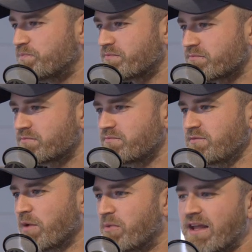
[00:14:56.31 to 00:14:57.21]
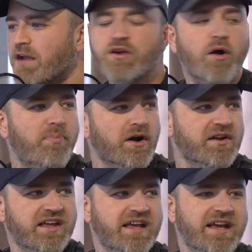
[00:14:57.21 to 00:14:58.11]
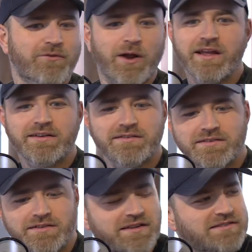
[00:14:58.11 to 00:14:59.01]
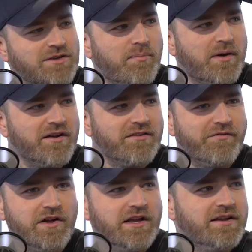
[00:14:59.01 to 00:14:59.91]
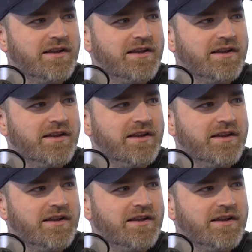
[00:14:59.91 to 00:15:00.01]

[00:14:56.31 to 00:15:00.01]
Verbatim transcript: Yeah. But that's all part of the gig, right? That's all part of the fun.